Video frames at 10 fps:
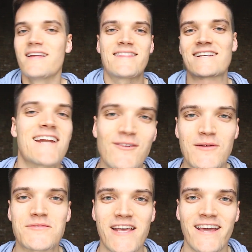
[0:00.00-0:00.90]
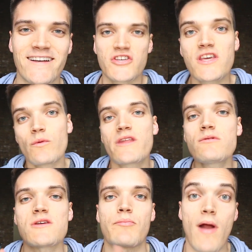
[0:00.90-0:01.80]
That's not what I'm saying. You see, when there
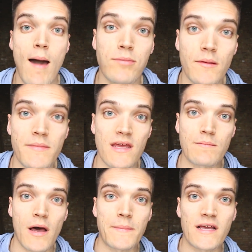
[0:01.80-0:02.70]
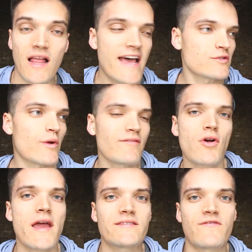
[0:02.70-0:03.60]
was a problem in puppy class,
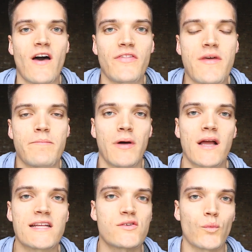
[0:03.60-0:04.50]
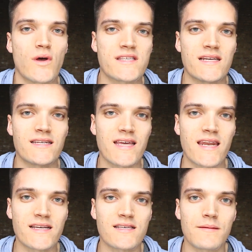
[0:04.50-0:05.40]
whenever I felt that Buckets wasn't
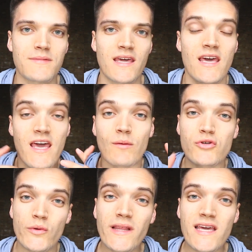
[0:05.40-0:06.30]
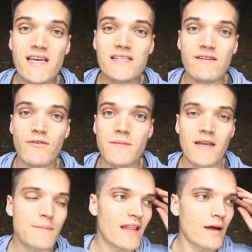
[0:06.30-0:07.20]
getting something, it was really easy for
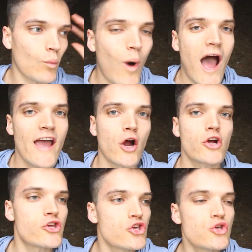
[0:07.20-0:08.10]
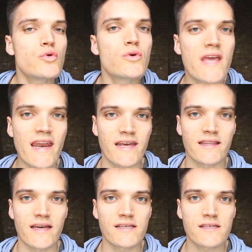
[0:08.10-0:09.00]
me to be like, why aren't you
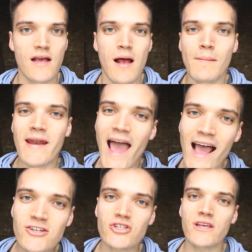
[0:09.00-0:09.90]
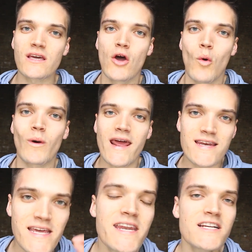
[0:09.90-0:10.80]
getting this? But actually, what I
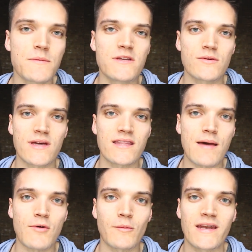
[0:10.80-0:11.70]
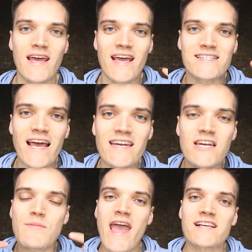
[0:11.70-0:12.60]
needed to be doing in that moment is I
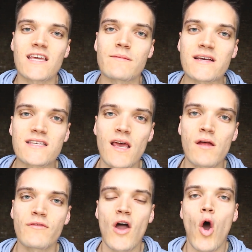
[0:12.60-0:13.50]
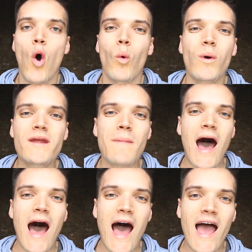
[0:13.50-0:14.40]
need to be asking myself, what
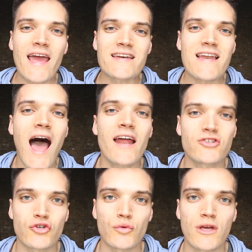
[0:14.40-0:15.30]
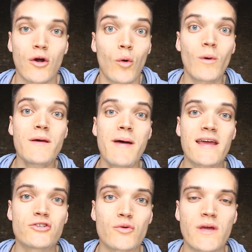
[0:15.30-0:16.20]
am I not doing or what am
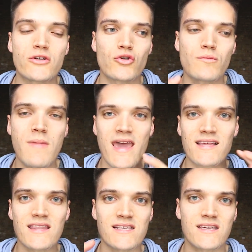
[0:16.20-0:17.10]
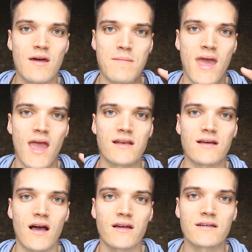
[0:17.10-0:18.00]
I doing to make this
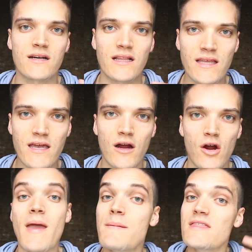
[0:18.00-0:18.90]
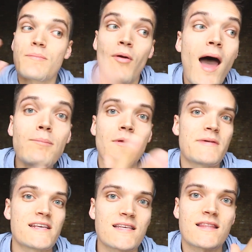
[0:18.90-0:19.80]
command unclear? Maybe the
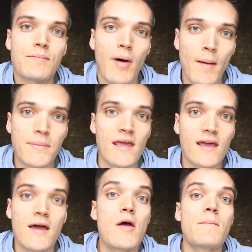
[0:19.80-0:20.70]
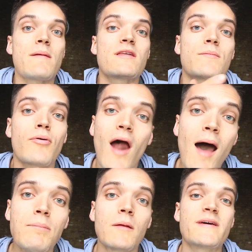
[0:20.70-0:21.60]
problem isn't the puppy. Maybe the
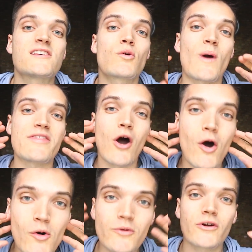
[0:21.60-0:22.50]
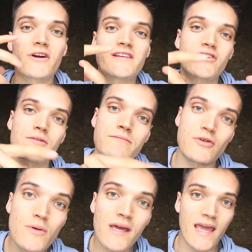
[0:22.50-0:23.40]
problem is the way the owner is
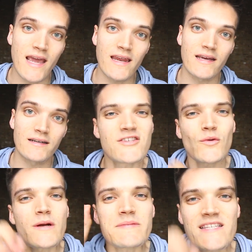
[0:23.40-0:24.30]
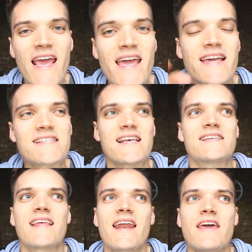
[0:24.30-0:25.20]
communicating. And so what I'm saying is,
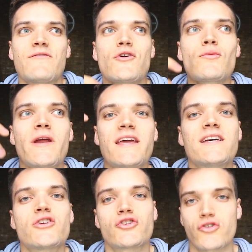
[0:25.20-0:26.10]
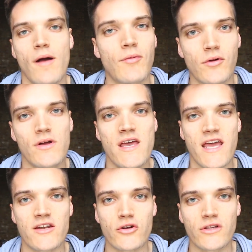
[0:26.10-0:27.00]
is that if you're running into trouble
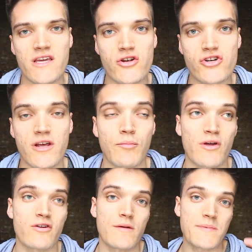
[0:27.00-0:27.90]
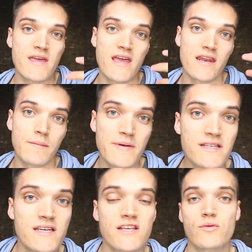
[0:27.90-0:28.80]
in your leadership, whether it be in a
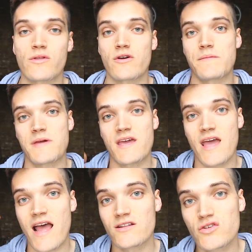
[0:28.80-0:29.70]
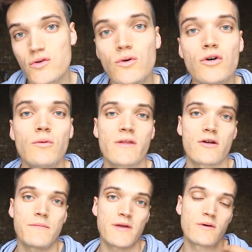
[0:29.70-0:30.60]
business, whether it be at school,
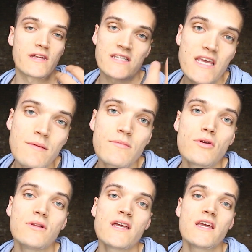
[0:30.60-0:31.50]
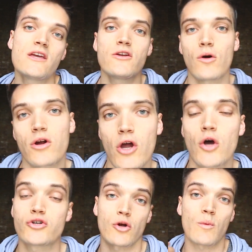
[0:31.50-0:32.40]
whether it be with a team you lead or
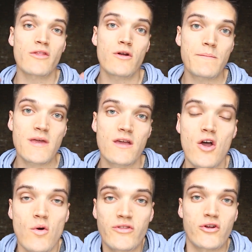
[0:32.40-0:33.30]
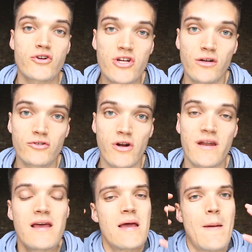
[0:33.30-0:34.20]
coach, or whether it be with your
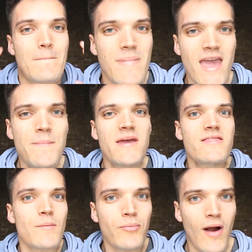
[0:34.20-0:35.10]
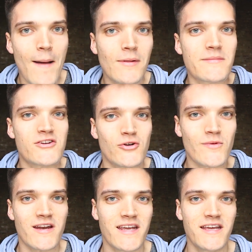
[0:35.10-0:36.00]
children, maybe the problem that you're
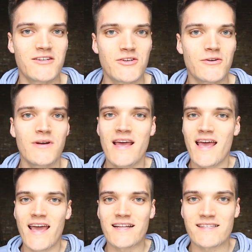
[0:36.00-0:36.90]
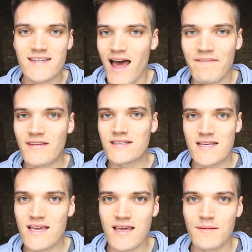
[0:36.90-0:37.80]
running into, it's not the
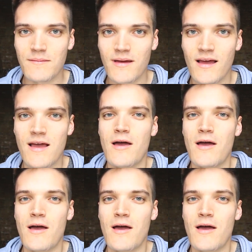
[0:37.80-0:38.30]
team.